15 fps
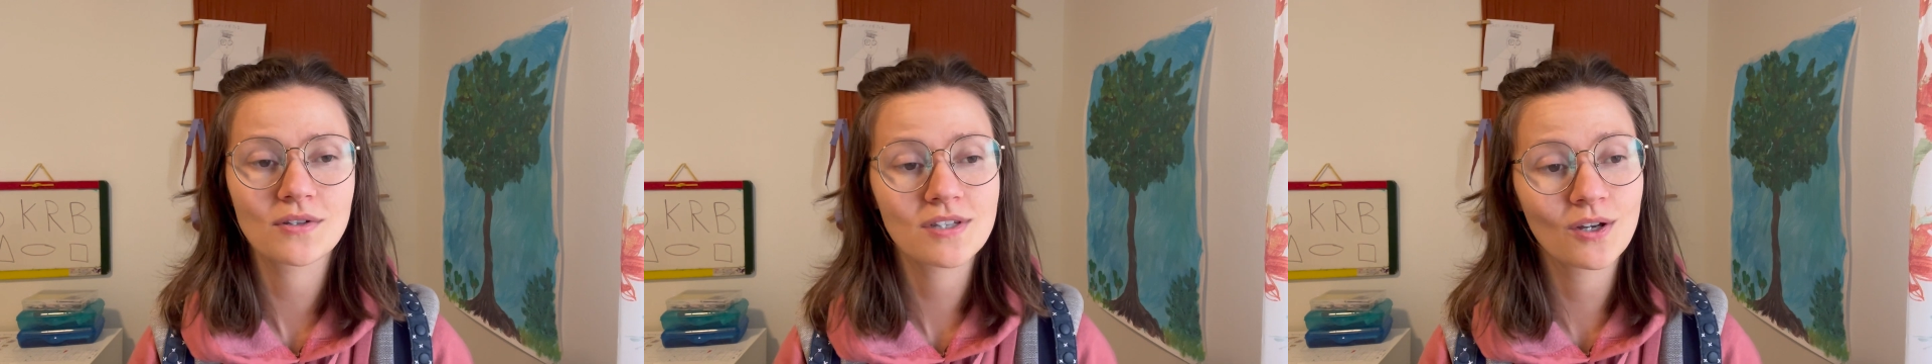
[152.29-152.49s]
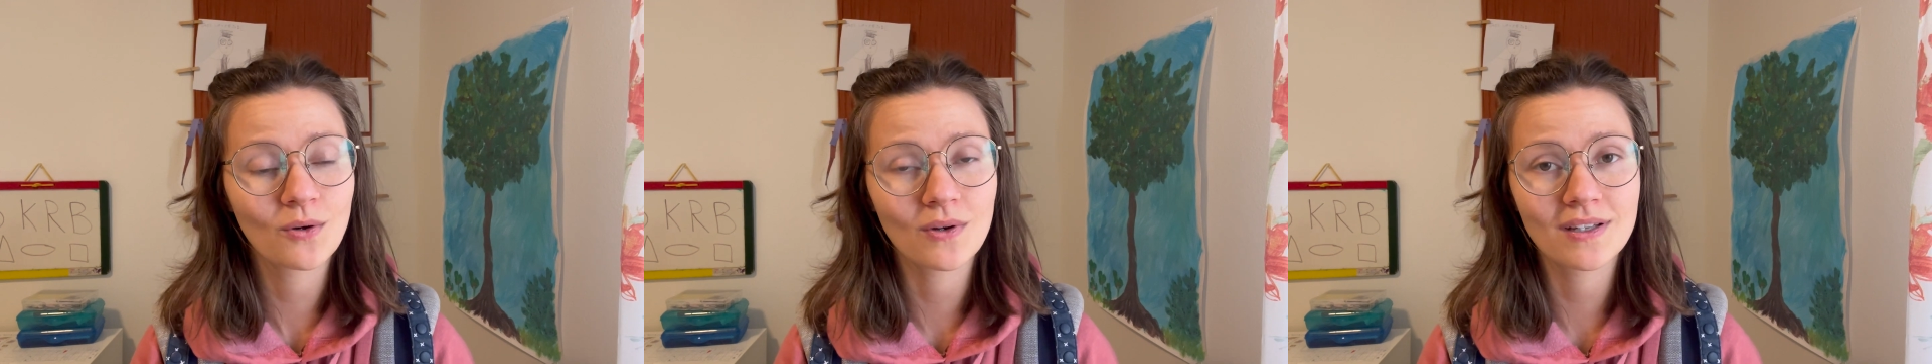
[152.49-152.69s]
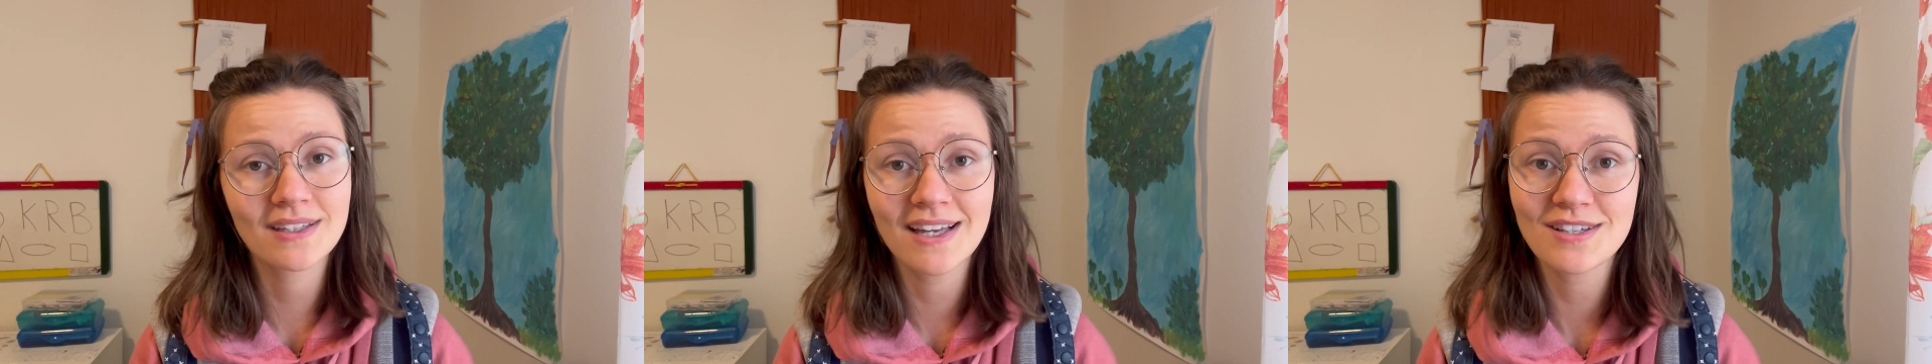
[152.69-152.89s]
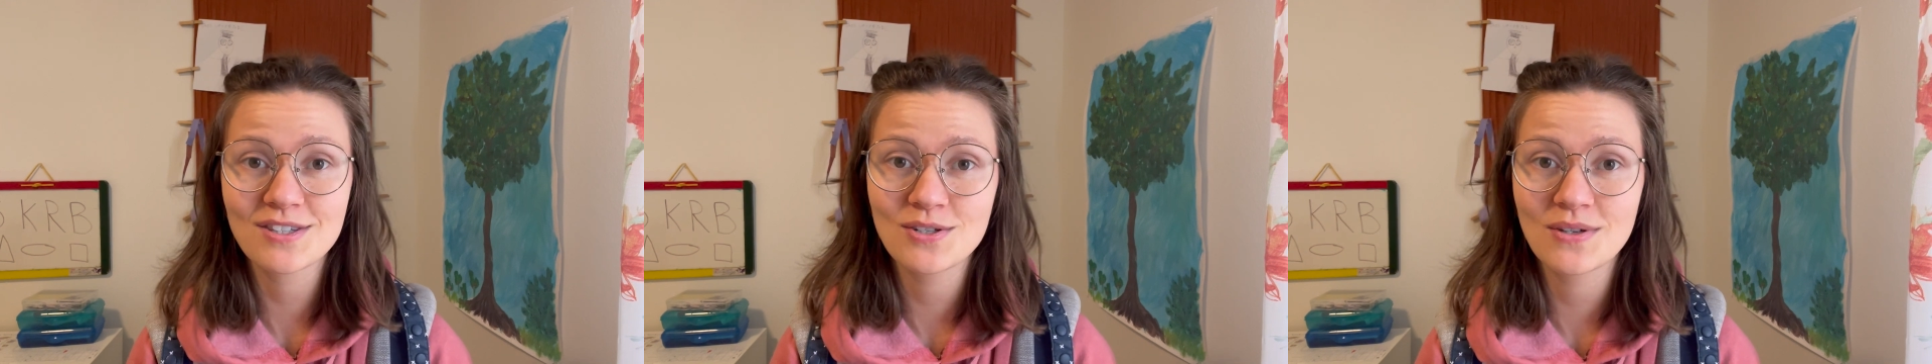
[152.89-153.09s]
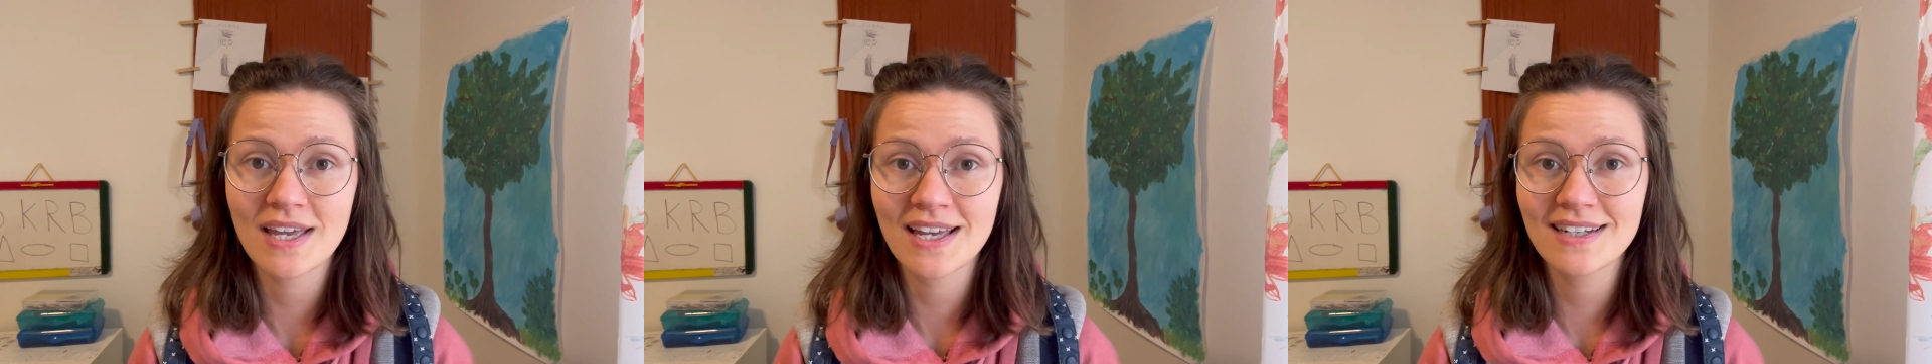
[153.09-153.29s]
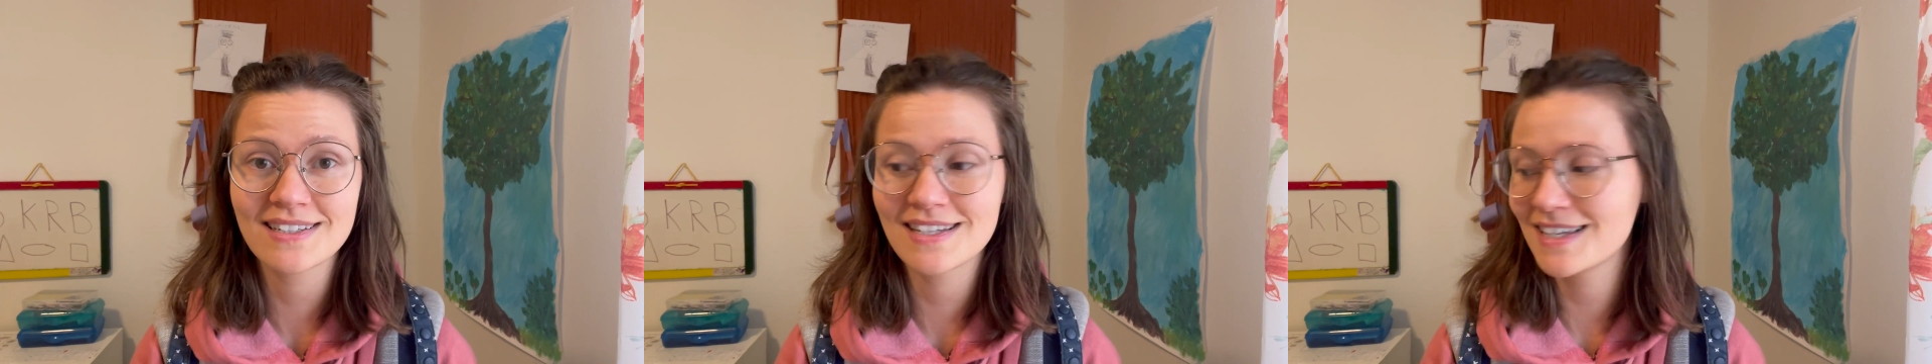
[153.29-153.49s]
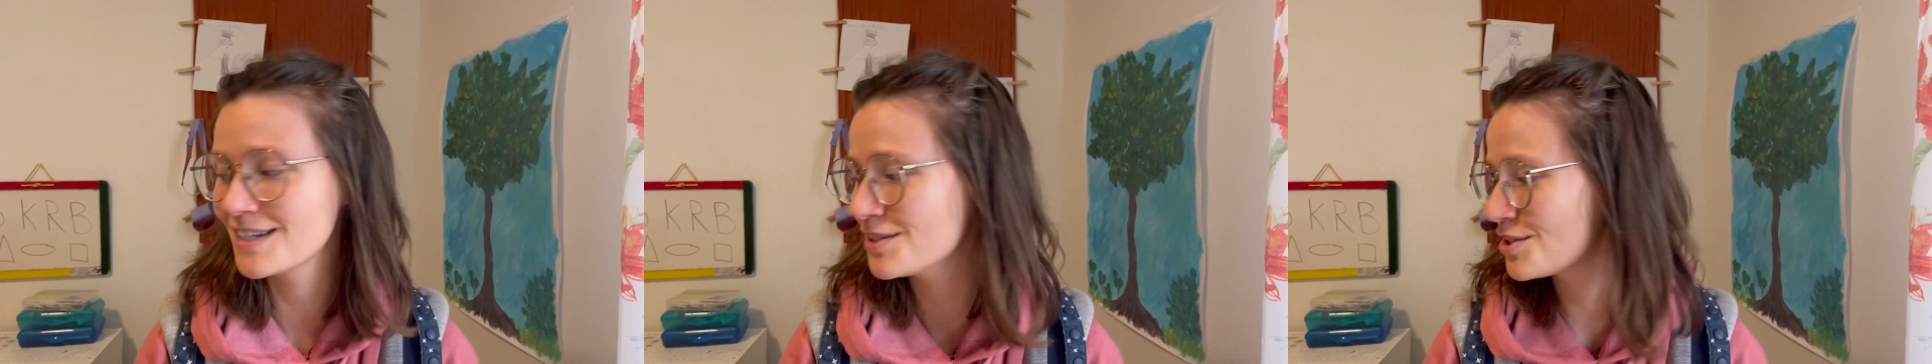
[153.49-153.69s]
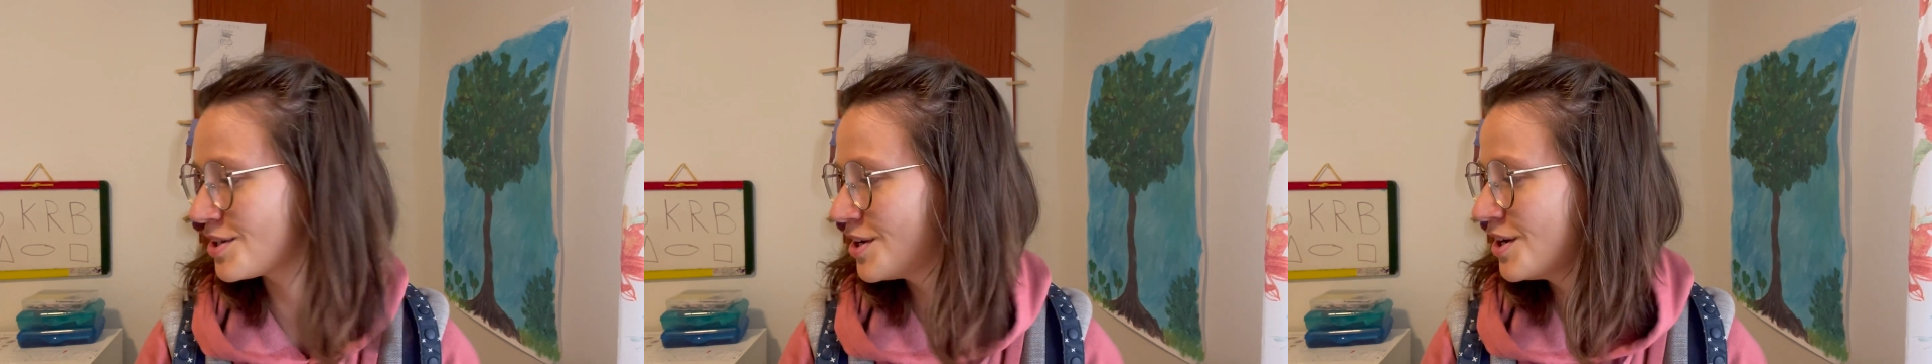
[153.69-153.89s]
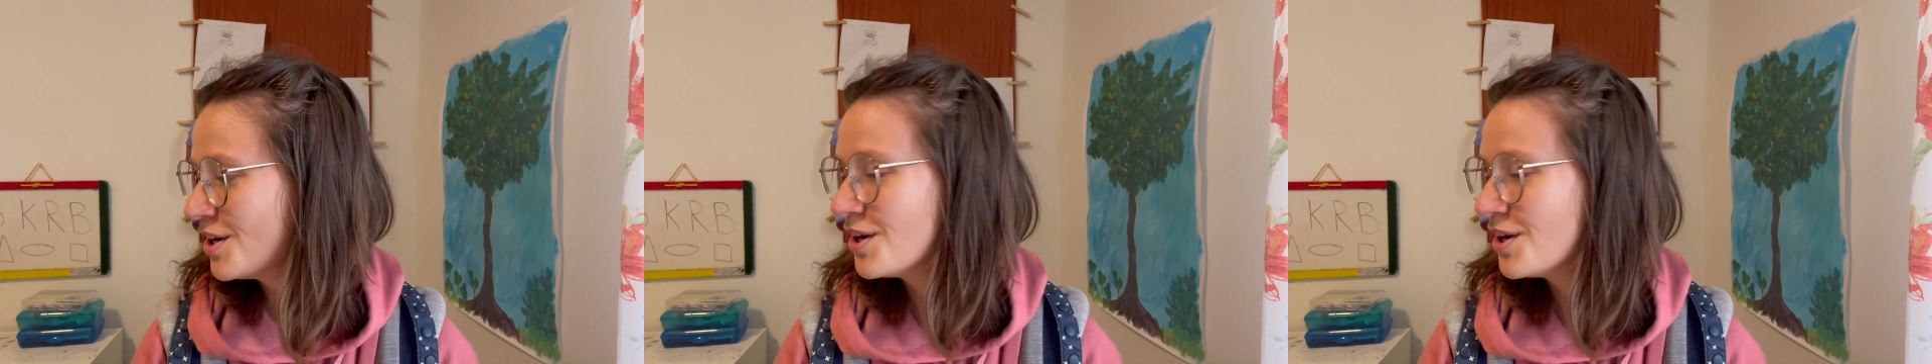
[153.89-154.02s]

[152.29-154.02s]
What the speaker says: So yes, you can teach